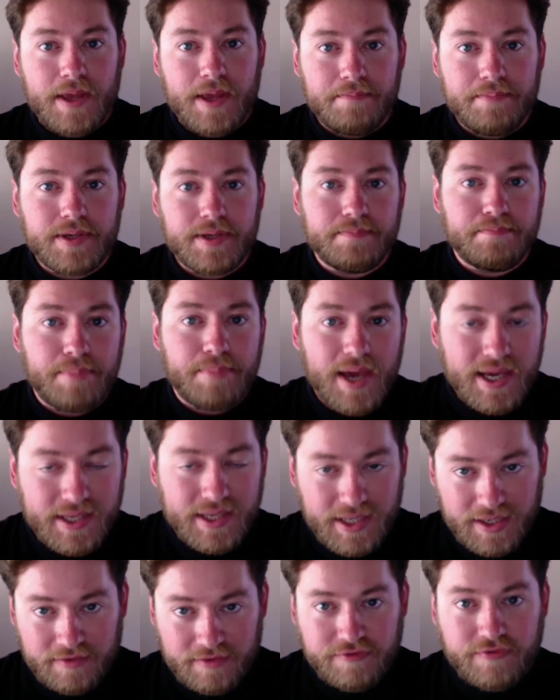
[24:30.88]
be
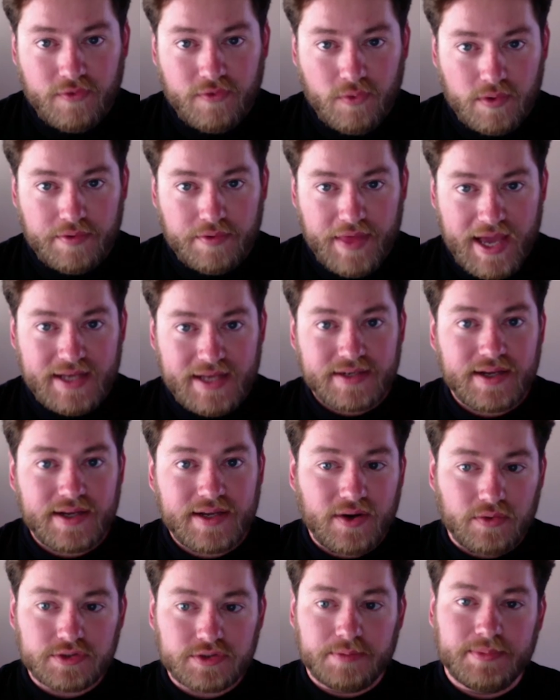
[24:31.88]
begging for that
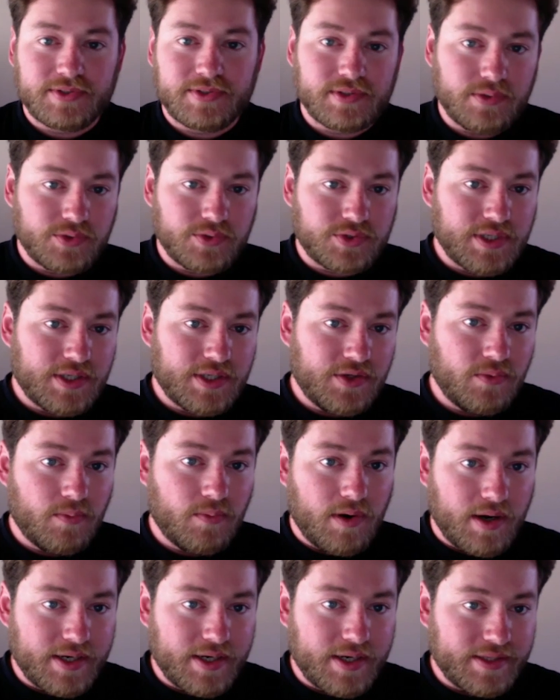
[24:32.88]
ultimate solution that you
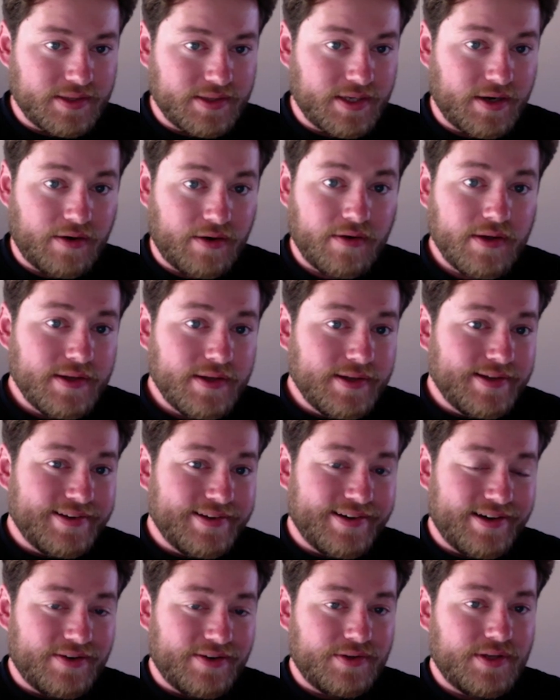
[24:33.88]
wanted there.
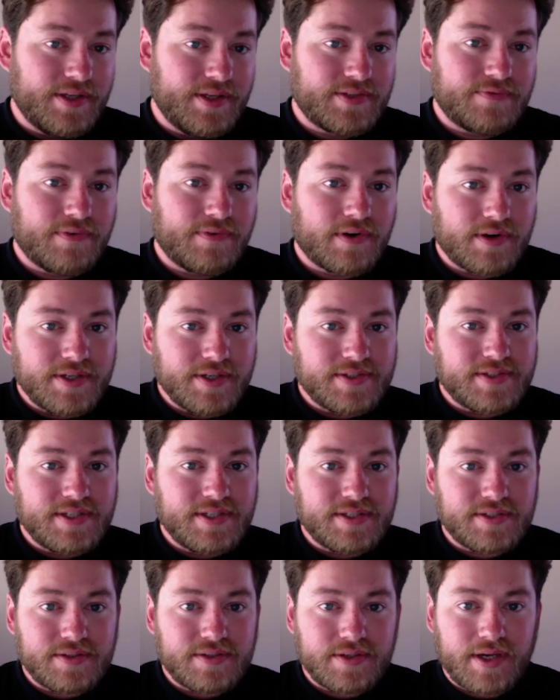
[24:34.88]
Now, as far as
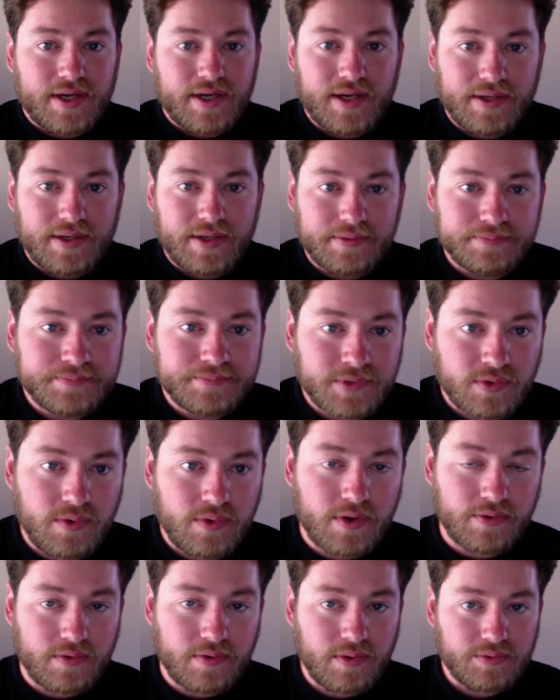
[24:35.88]
this
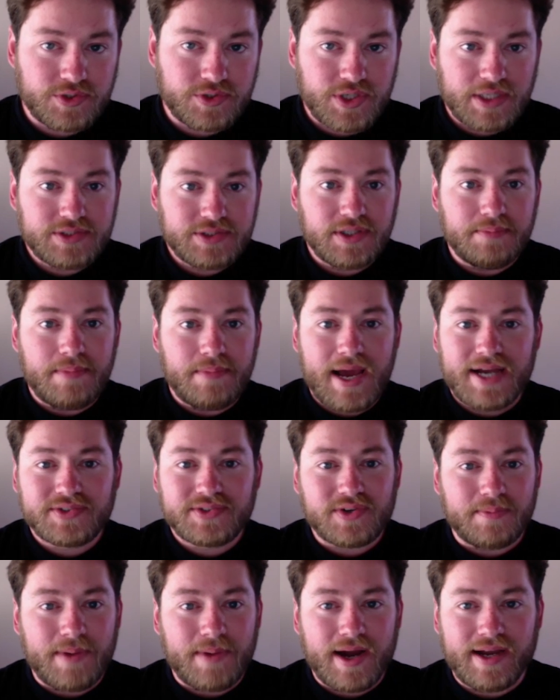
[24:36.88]
quote-unquote Chechen
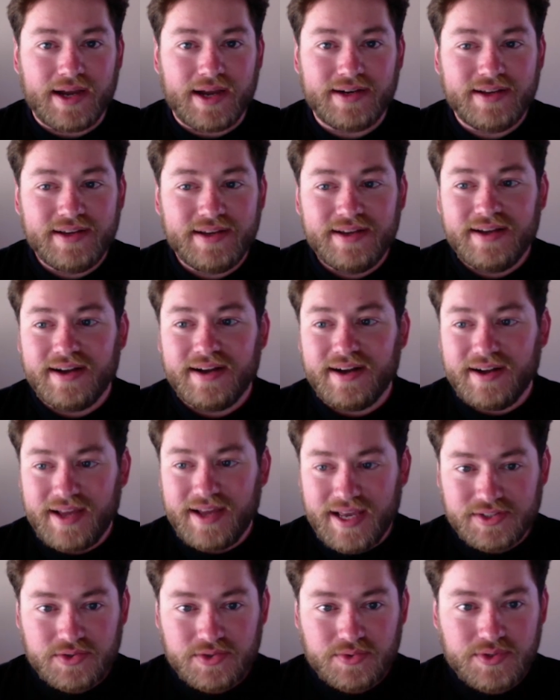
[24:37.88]
mastermind,
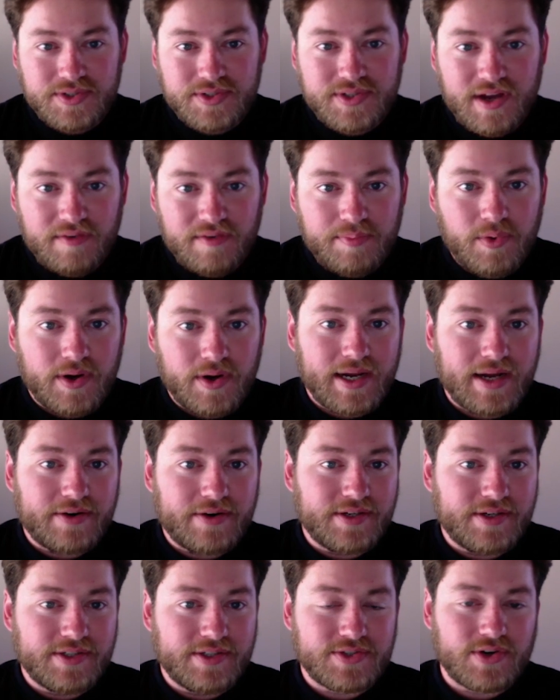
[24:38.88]
As Christoph pointed out
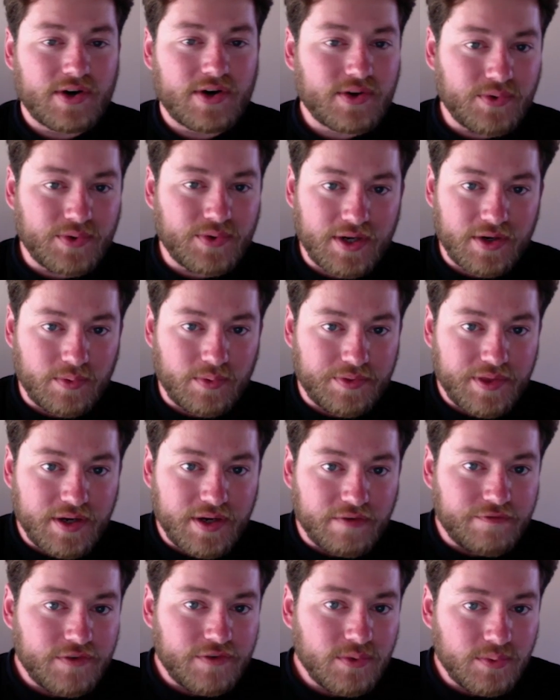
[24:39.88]
in his article here, within
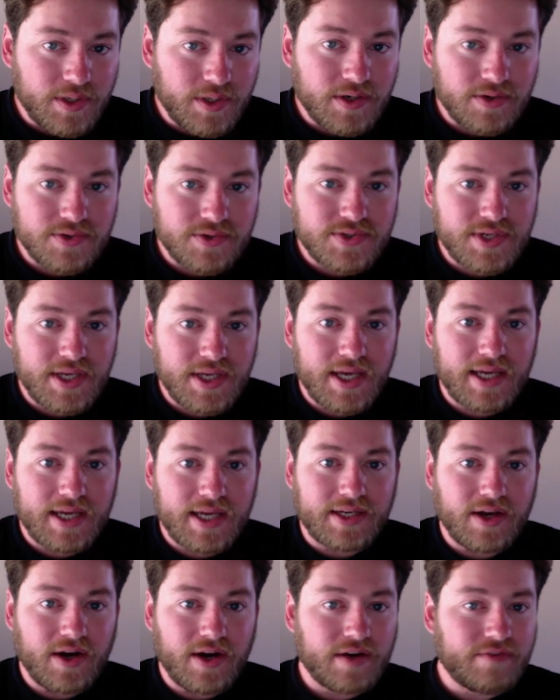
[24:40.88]
a few years, he
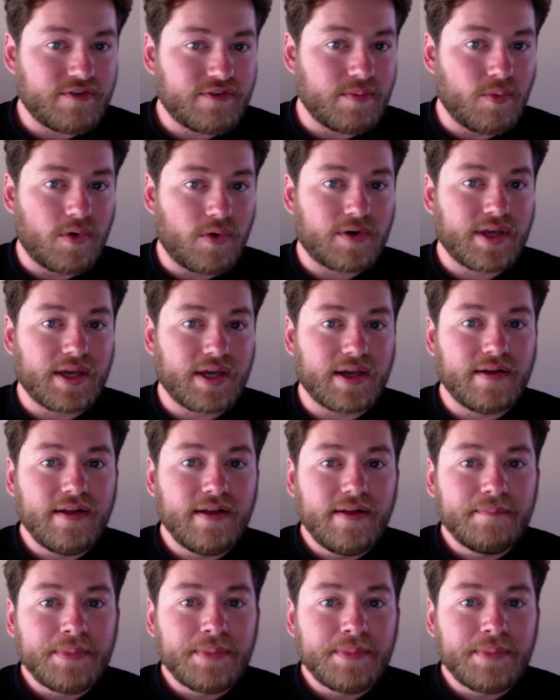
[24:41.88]
had gone from working